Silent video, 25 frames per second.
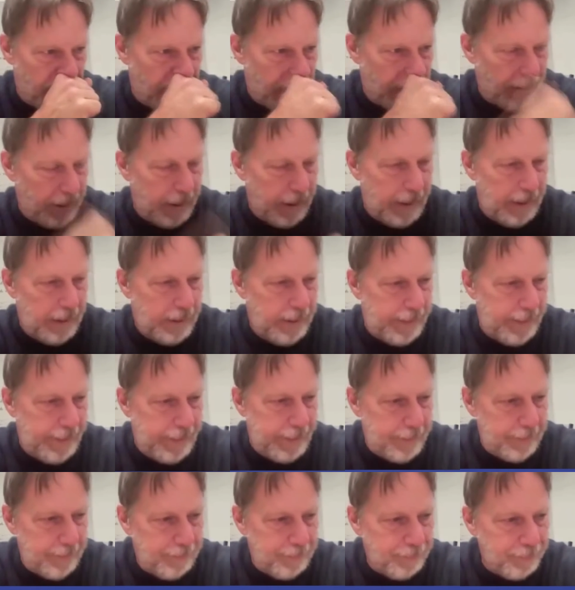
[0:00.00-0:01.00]
And then,
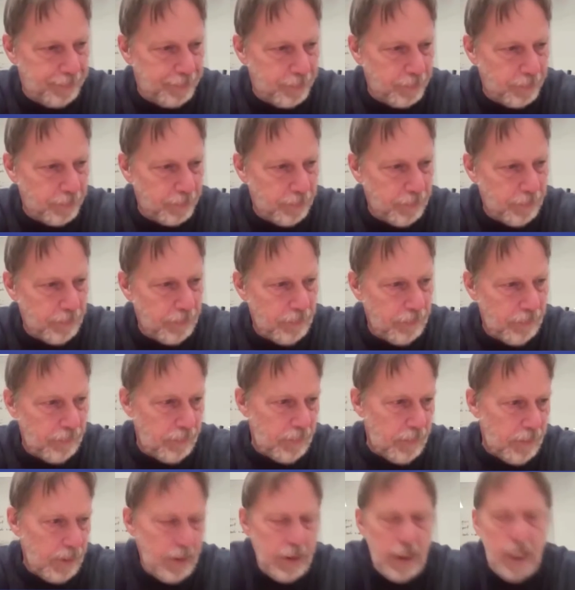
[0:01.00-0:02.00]

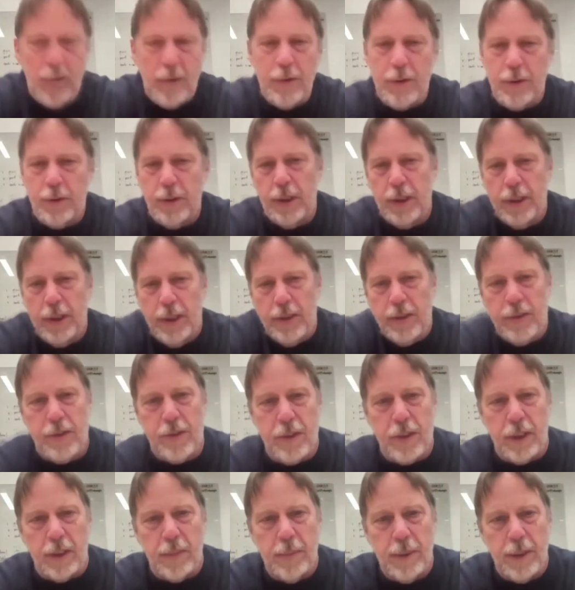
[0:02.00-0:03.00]
and that was really
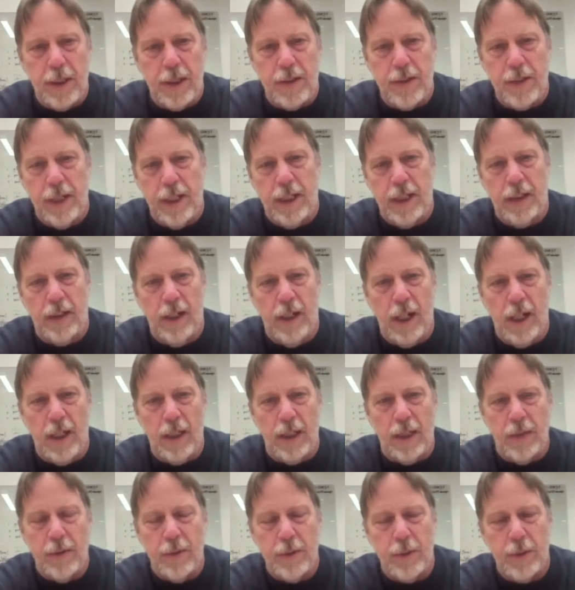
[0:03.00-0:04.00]
interesting because later on
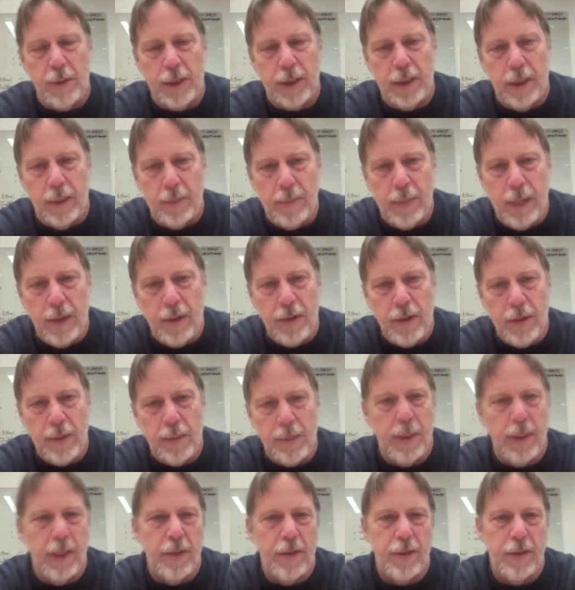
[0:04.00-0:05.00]
I was working on power
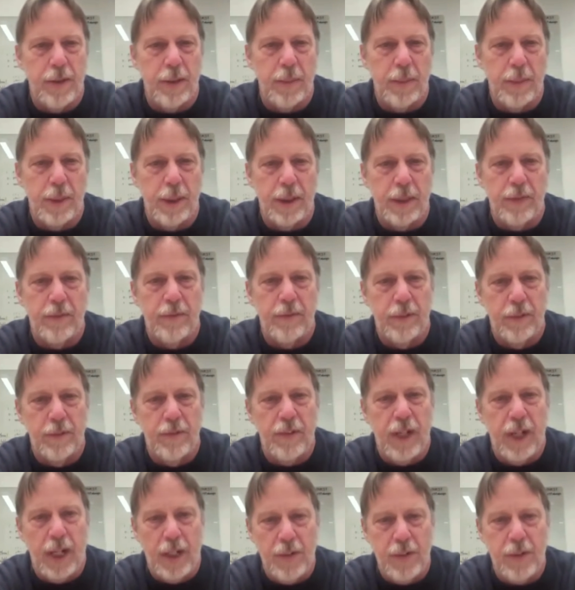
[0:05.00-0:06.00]
supplies in a big
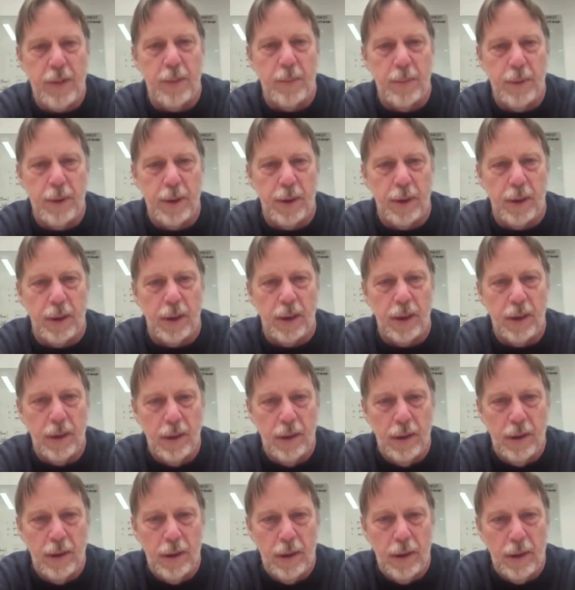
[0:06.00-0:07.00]
fax computer,
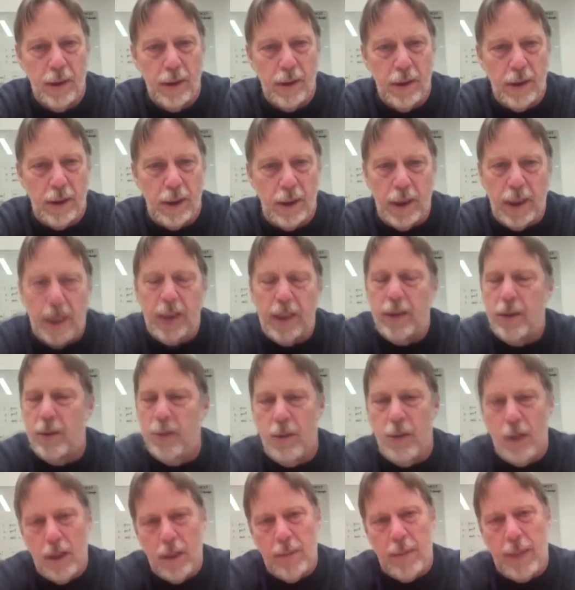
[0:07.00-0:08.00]
and I
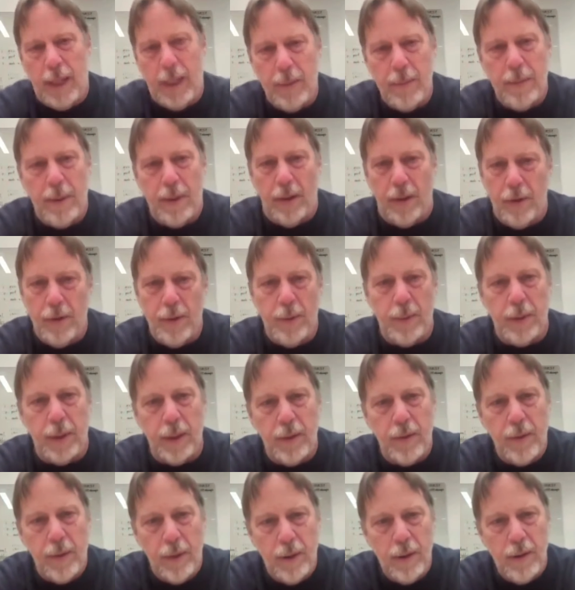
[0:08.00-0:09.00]
knew all about power supplies.